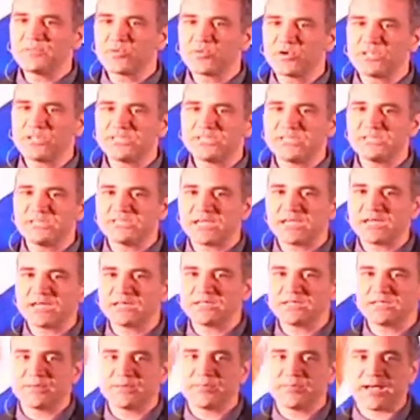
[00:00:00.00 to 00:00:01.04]
a little bit more
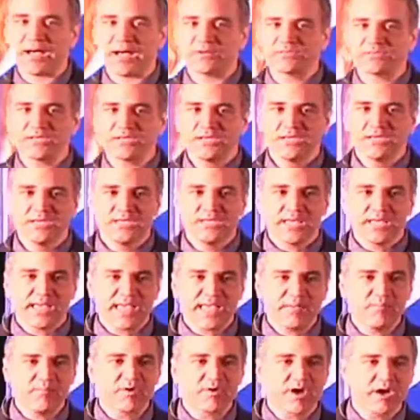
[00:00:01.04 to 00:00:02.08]
in detail about
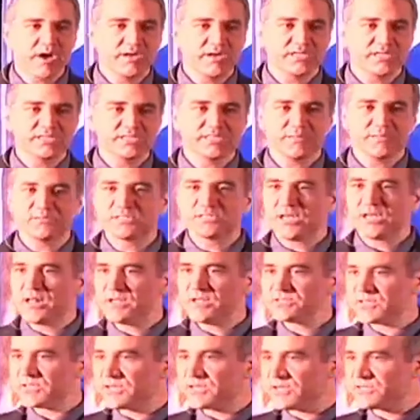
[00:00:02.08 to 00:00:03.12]
embryonic
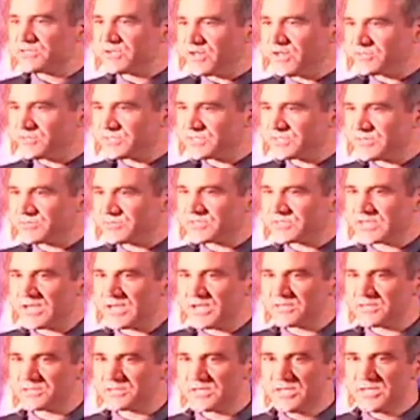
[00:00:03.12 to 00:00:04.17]
stem cells and adult
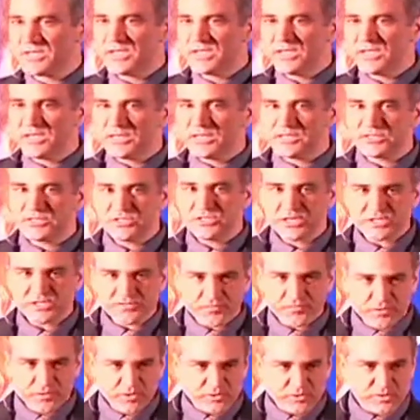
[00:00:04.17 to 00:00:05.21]
stem cells,
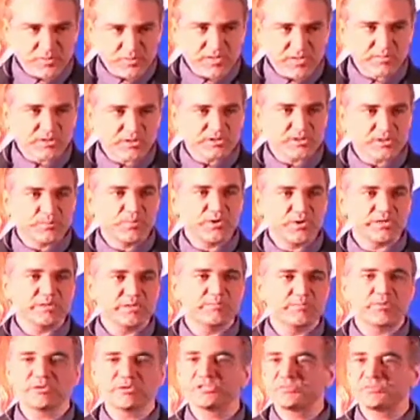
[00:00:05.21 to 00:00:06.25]
just for you to be able
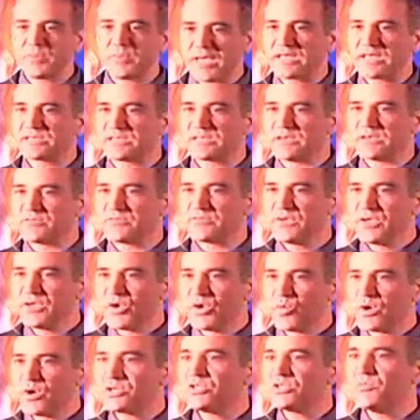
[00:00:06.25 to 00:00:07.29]
to put in
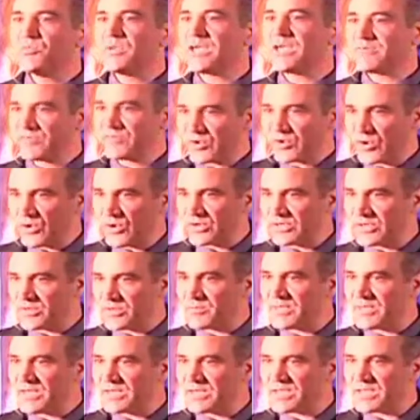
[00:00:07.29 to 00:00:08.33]
perspective what you may
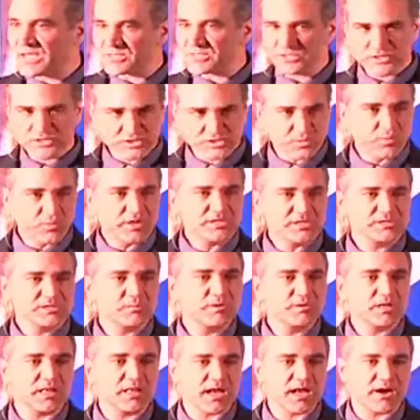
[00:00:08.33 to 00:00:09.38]
have heard in the media,
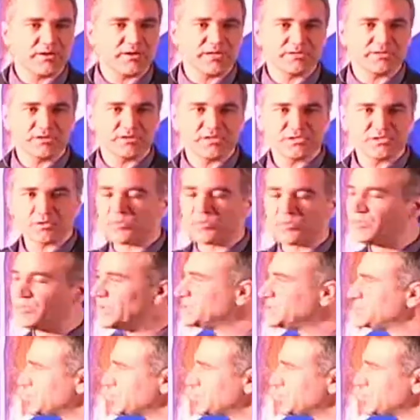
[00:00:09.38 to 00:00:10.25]
just to bring some clarity to